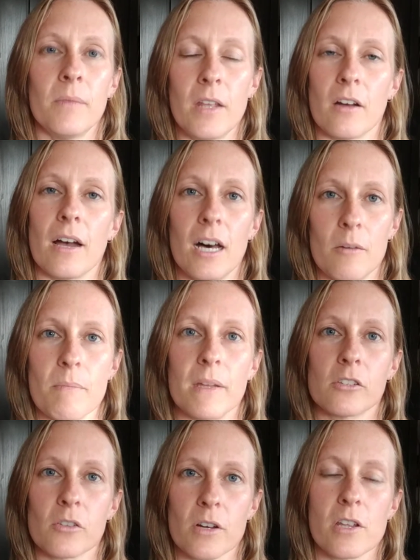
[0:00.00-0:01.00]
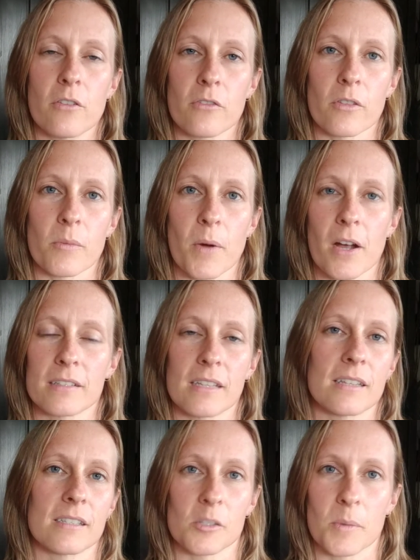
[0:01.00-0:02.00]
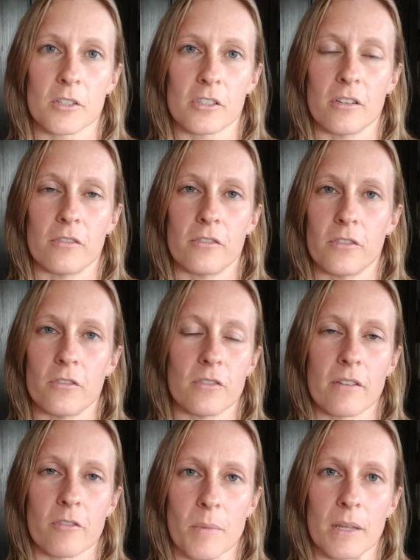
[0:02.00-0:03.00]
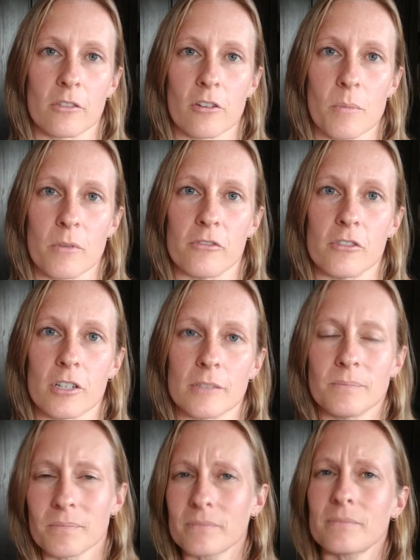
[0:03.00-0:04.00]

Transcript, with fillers: you know, help mentor you through the process, especially if you've never been through it before.